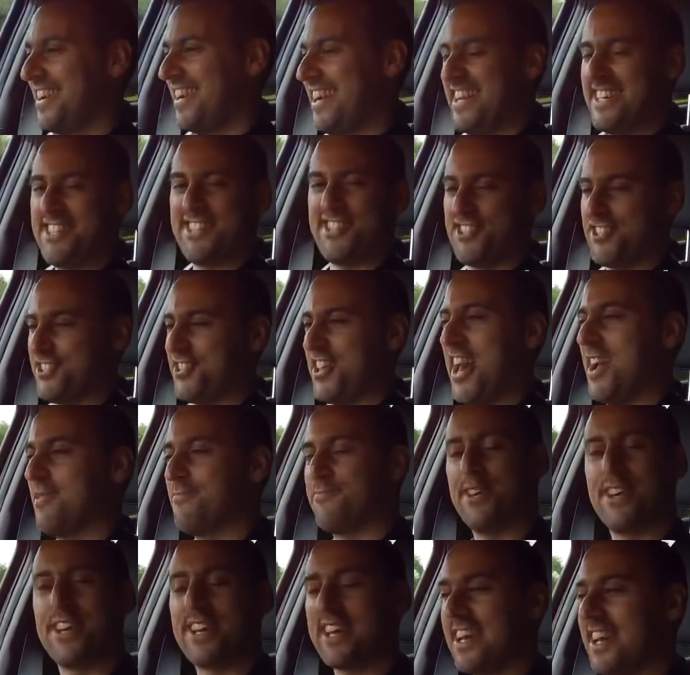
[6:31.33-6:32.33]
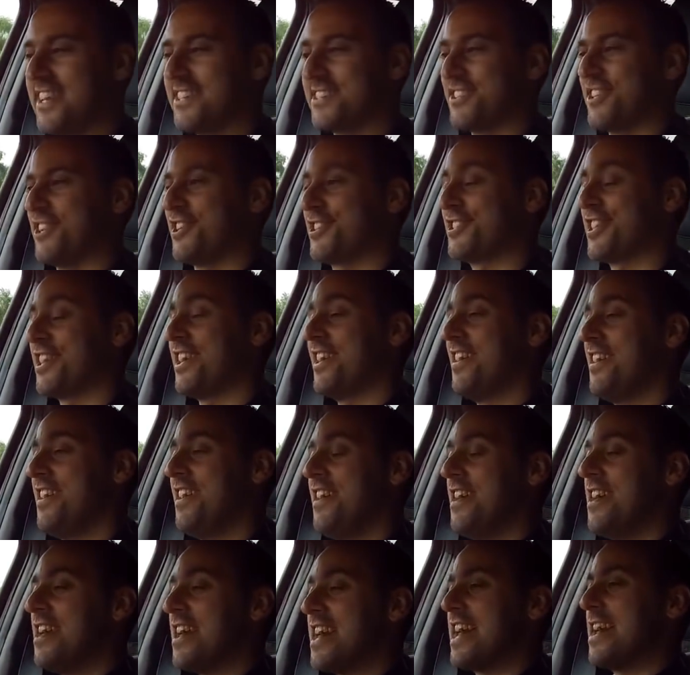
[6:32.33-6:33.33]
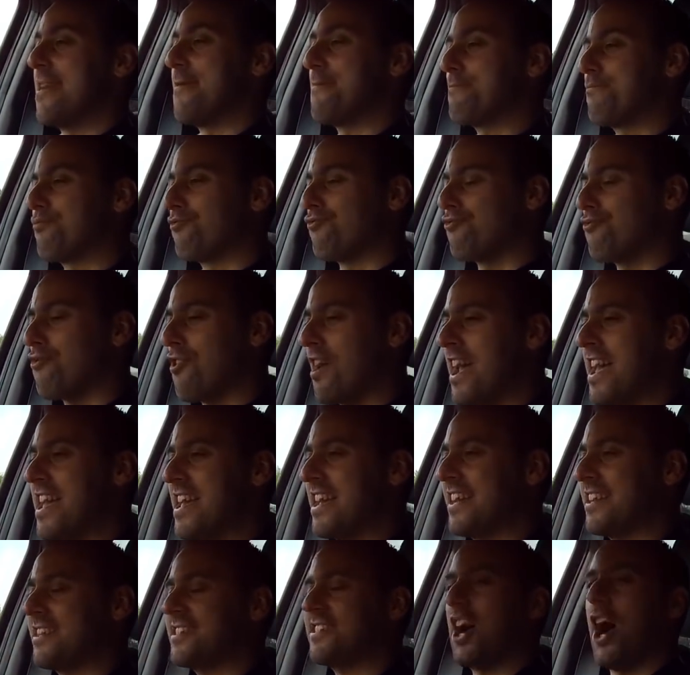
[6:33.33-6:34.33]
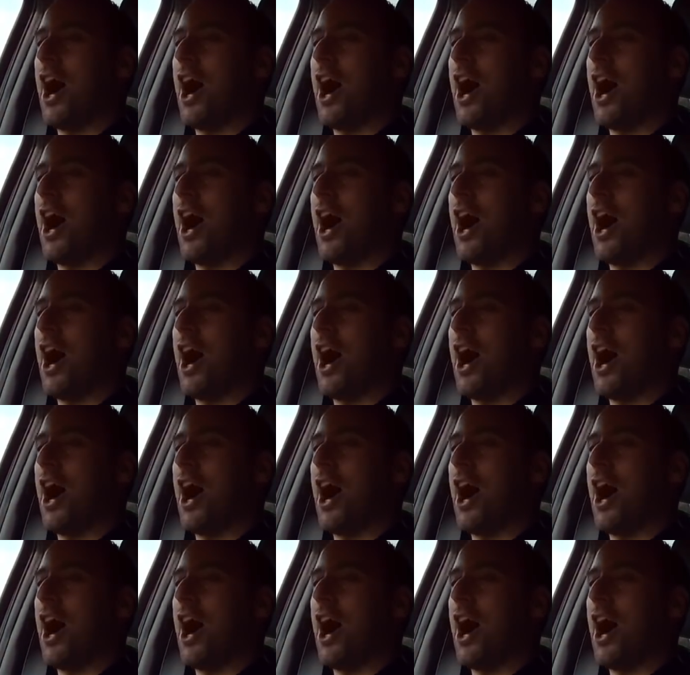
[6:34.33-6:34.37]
It's just epic. It's just, it brakes